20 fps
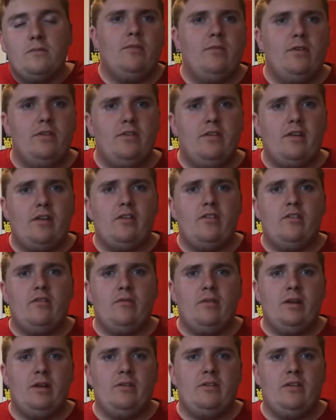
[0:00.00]
The music isn't
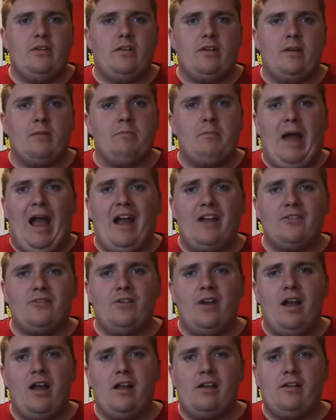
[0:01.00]
really just like a
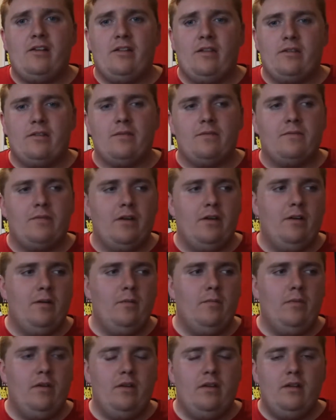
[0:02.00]
backtrack that the
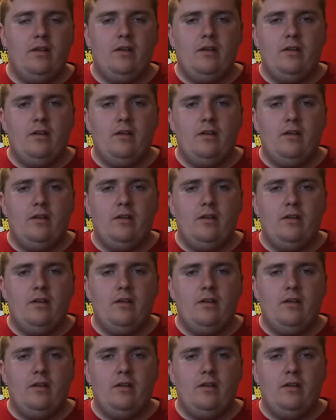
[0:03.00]
film